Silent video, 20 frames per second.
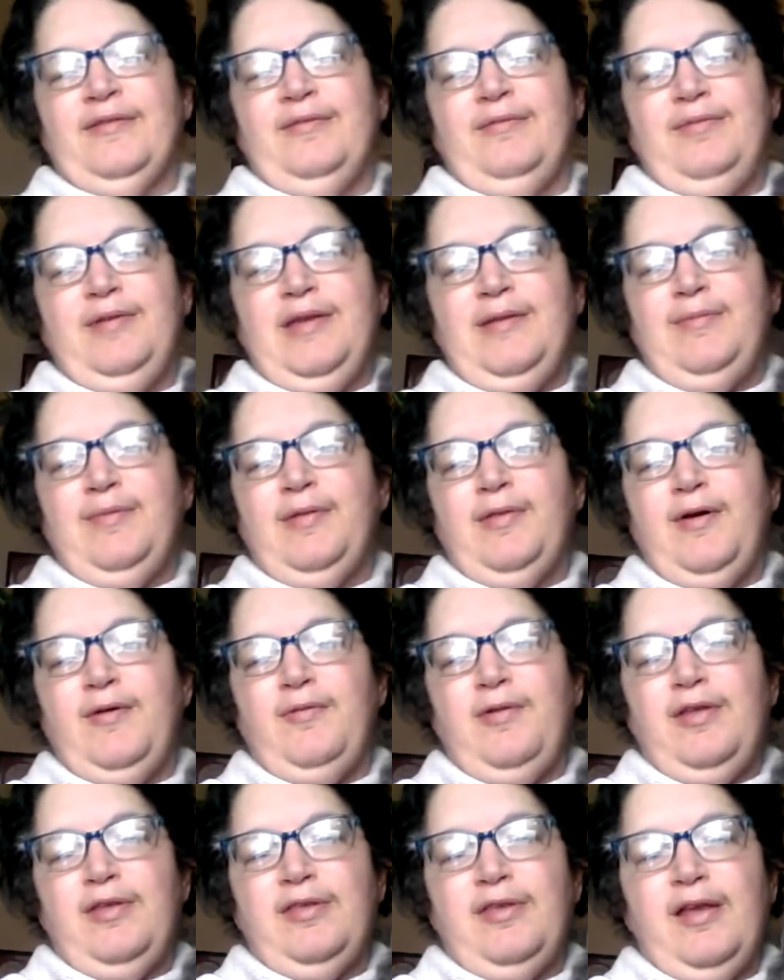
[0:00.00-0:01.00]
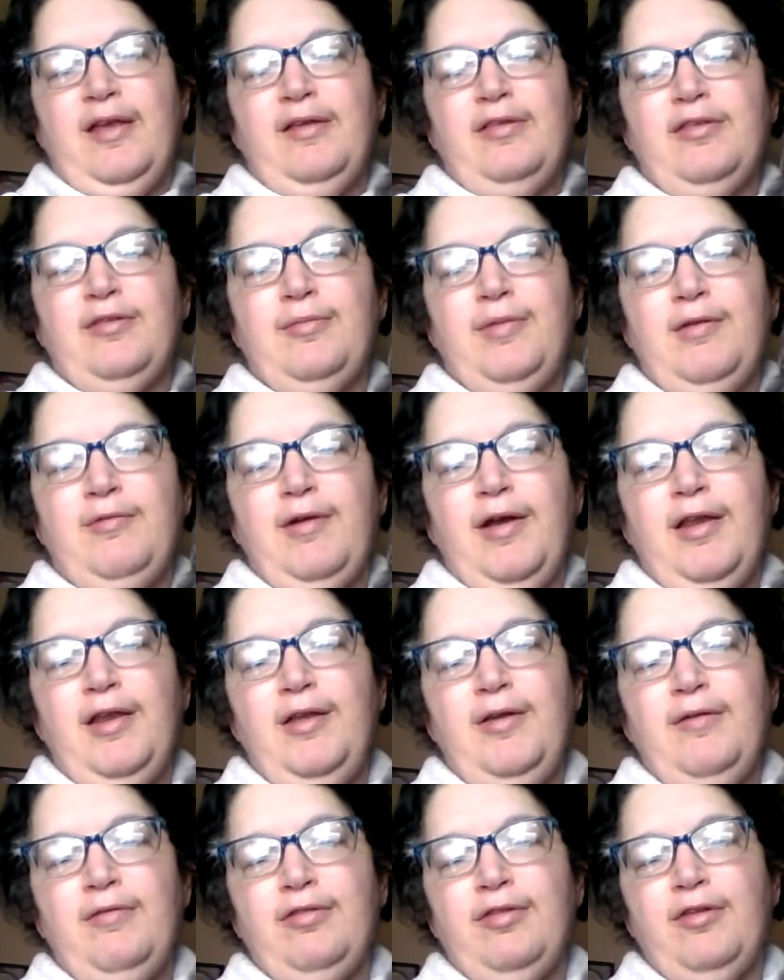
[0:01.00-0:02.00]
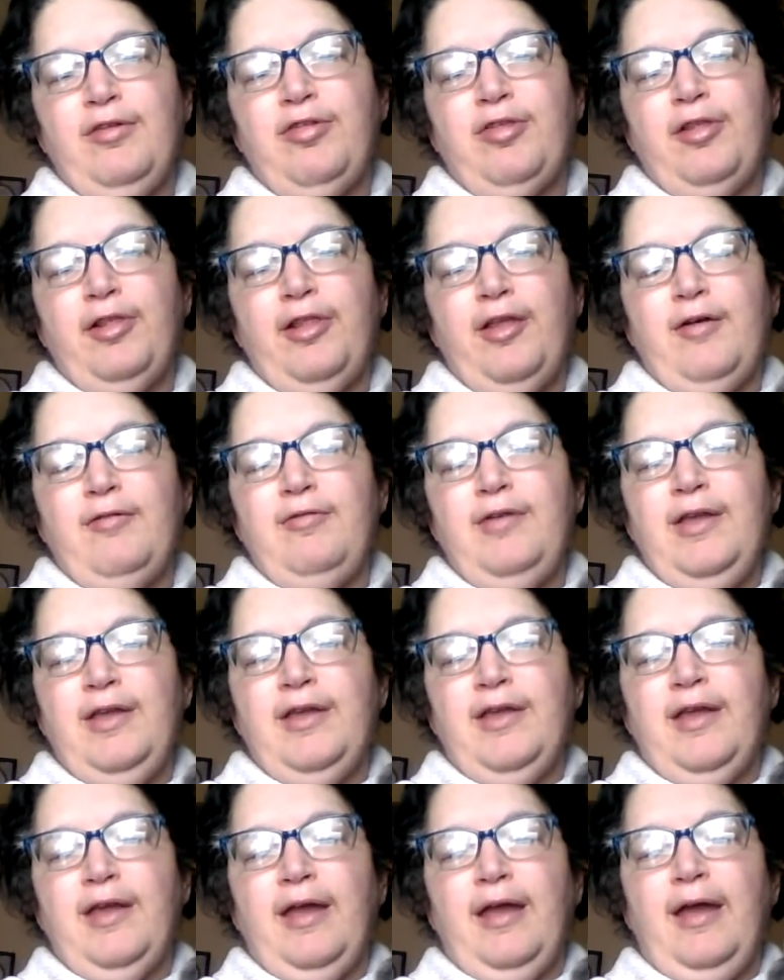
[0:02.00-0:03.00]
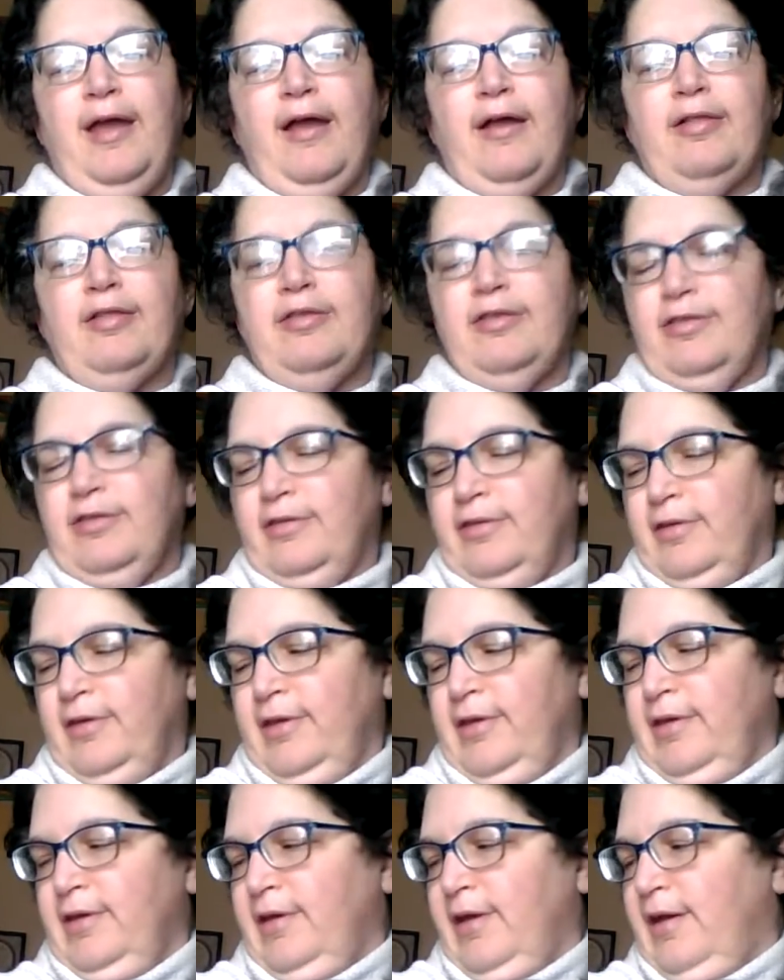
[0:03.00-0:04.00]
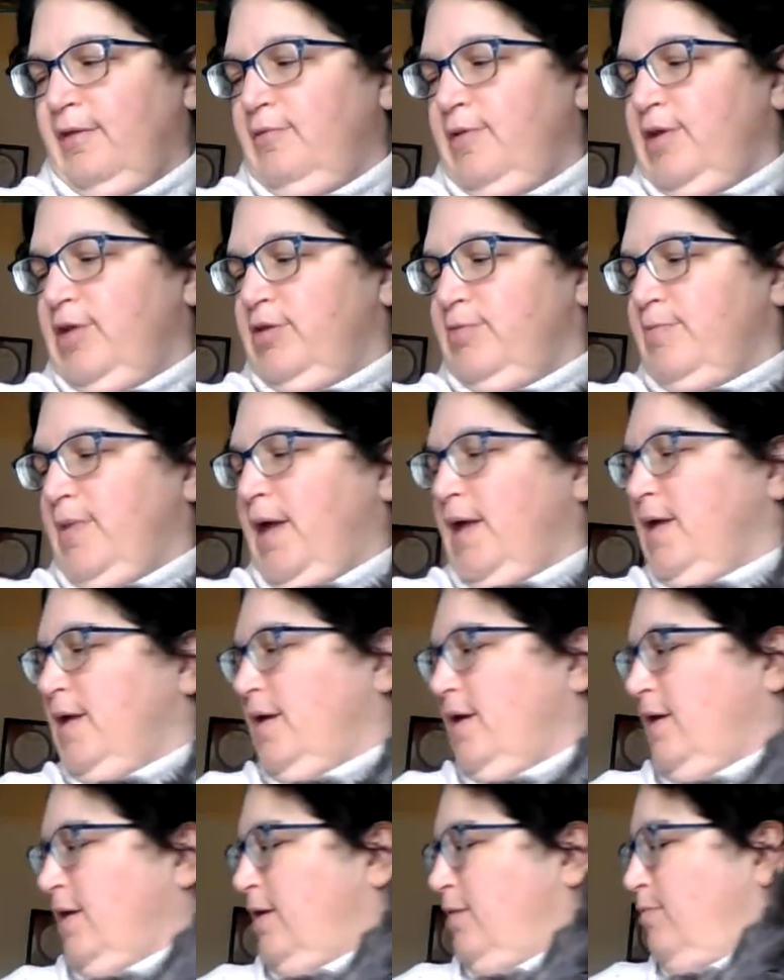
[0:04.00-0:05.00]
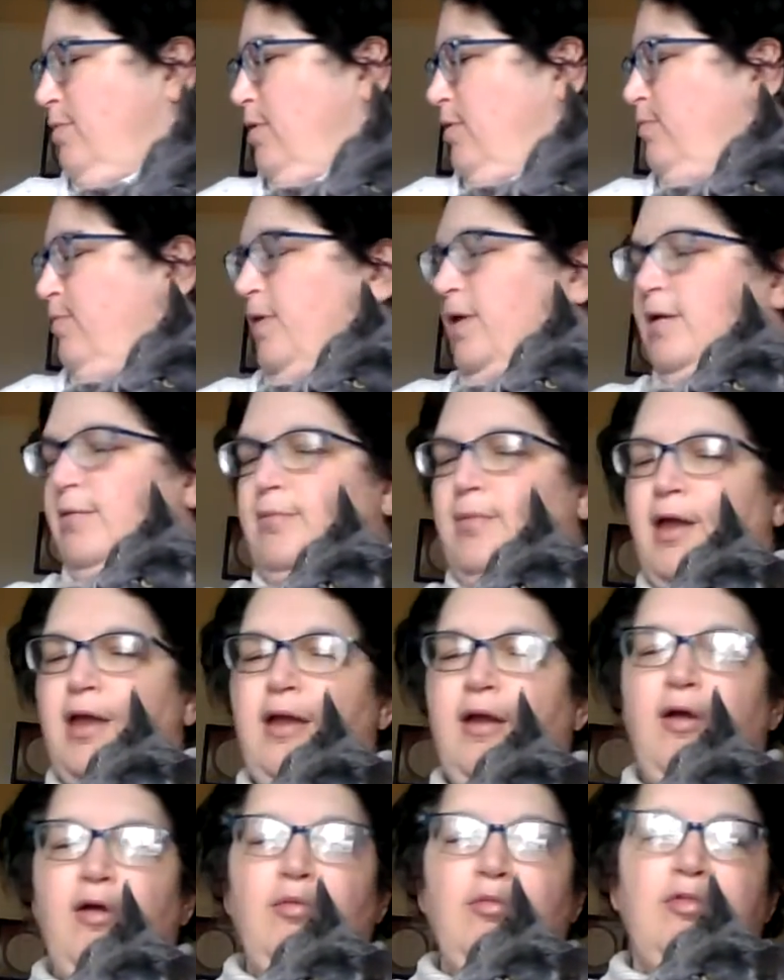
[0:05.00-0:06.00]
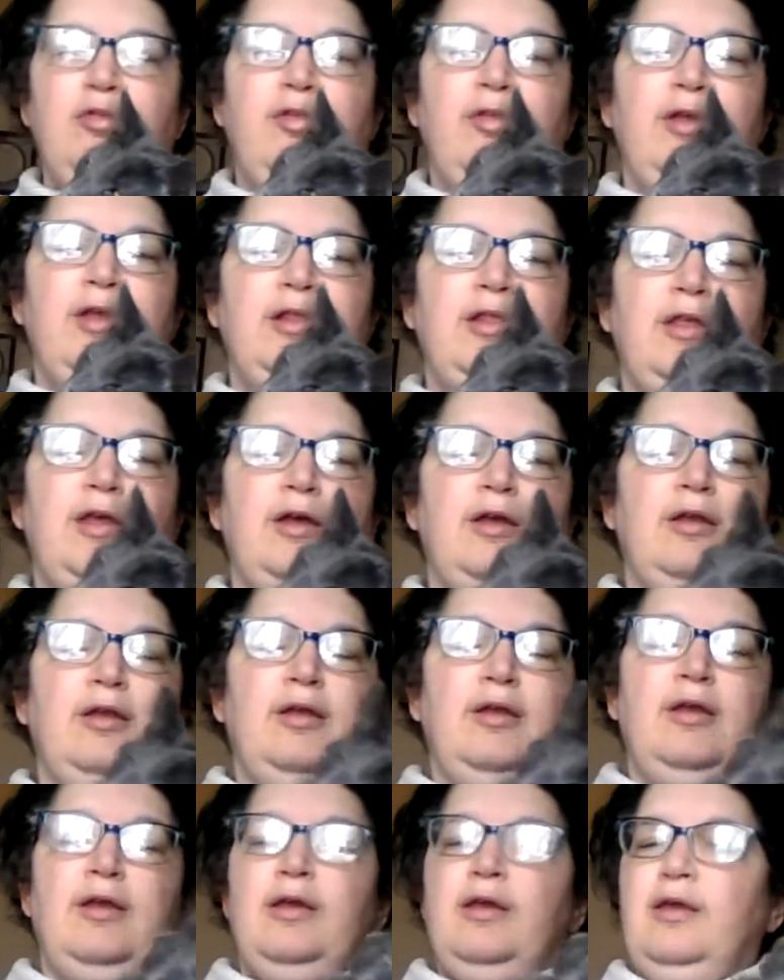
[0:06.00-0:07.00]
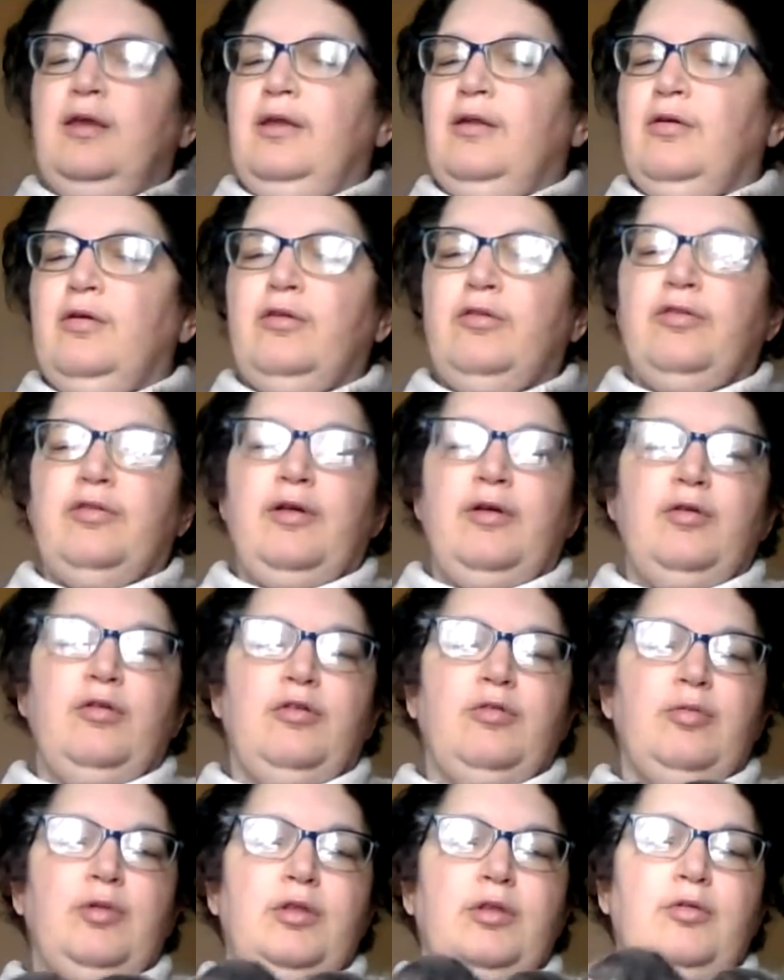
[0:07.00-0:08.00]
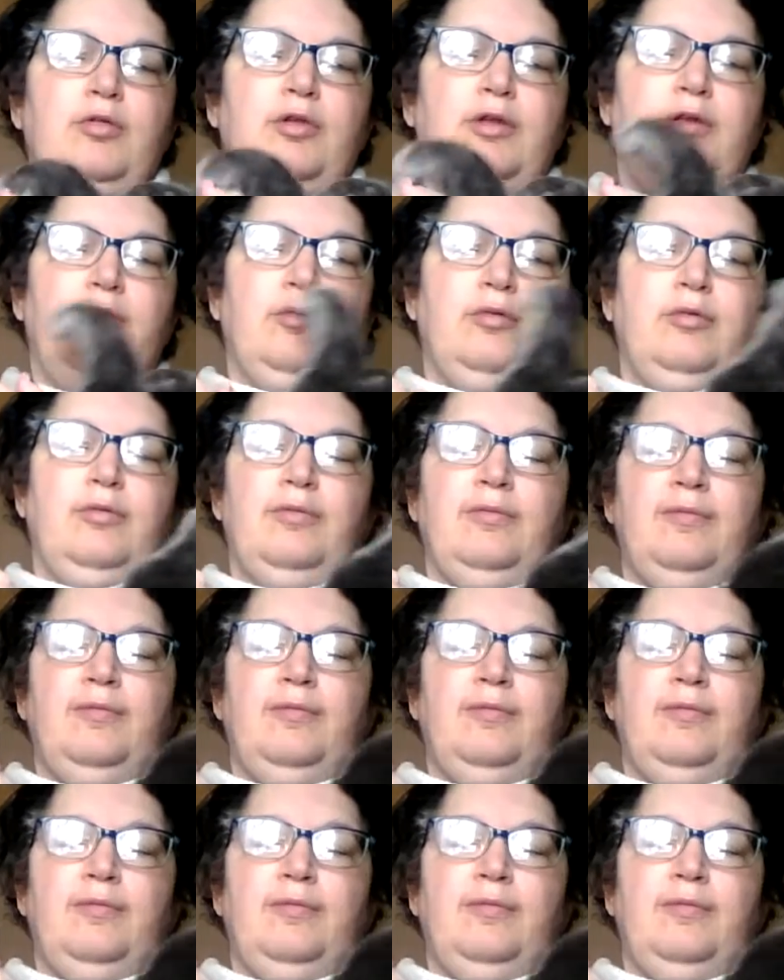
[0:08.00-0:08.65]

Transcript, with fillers: People always ask me, why do you have such loving cats? I wish my kitty would be in my arms like that. It all starts when they're little.